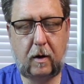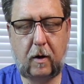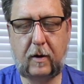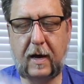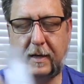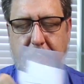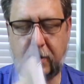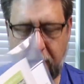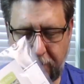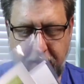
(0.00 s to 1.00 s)
Okay,
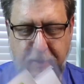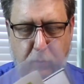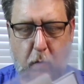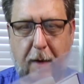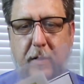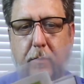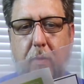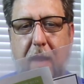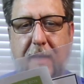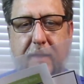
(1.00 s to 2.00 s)
so everything's wrapped in
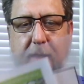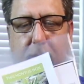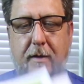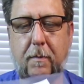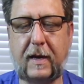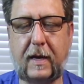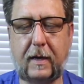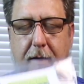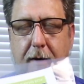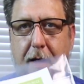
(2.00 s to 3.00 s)
plastic to make
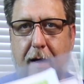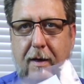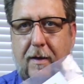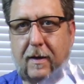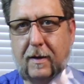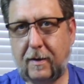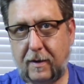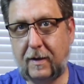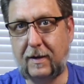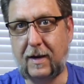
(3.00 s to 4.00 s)
it uh,
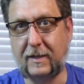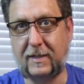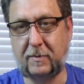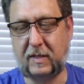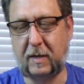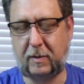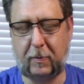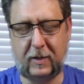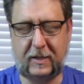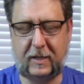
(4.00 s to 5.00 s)
not
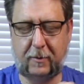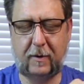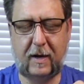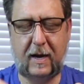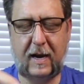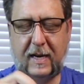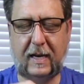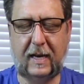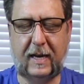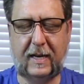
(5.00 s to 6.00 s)
susceptible to any
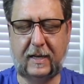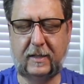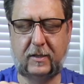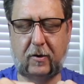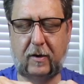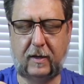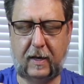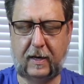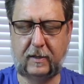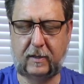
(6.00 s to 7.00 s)
leakage or
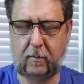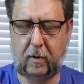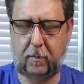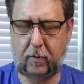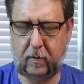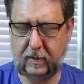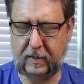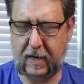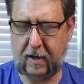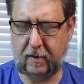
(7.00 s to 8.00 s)
anything. So I'm going to pull this
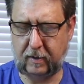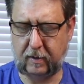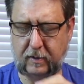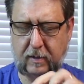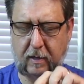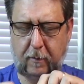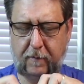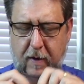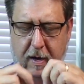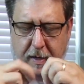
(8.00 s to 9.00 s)
out. It looks like
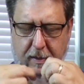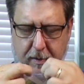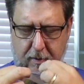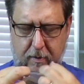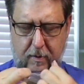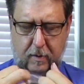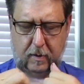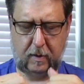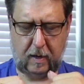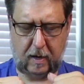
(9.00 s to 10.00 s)
we've got
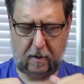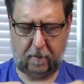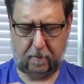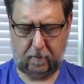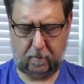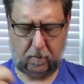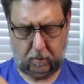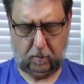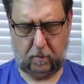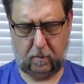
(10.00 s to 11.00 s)
uh,
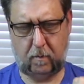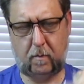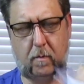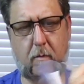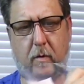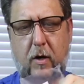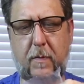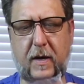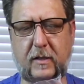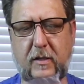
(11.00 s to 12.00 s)
what could
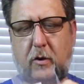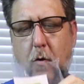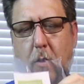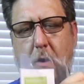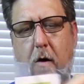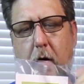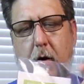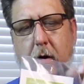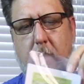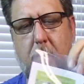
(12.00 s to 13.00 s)
be a scorecard.